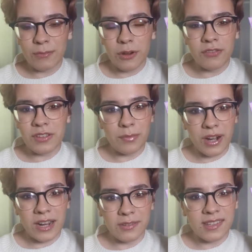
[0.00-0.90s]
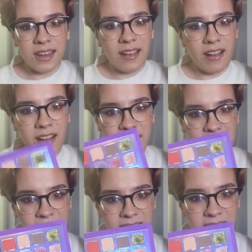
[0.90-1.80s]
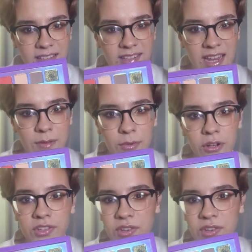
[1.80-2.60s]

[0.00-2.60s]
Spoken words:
mauvey browns aren't in Escape Pod,